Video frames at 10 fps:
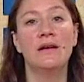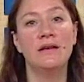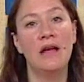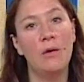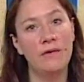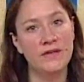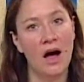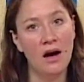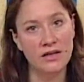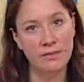Now we've
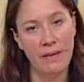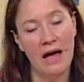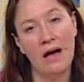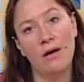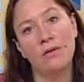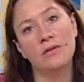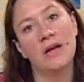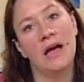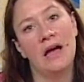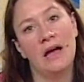talked about
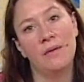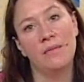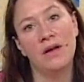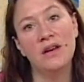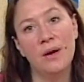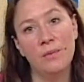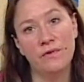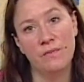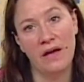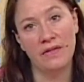a number
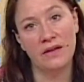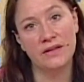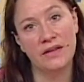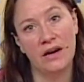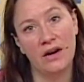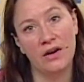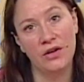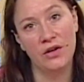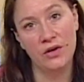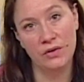of methods that are
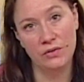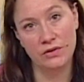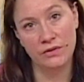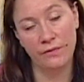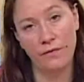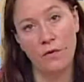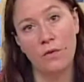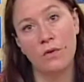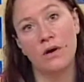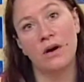used
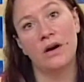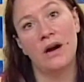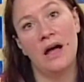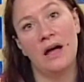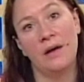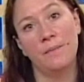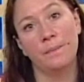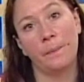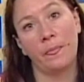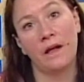for
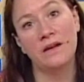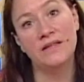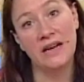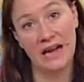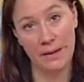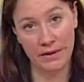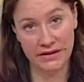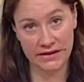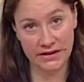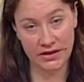dynamic
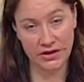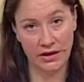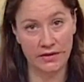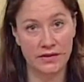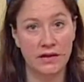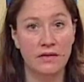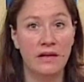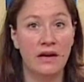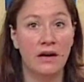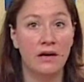decisions
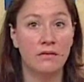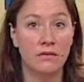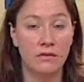that are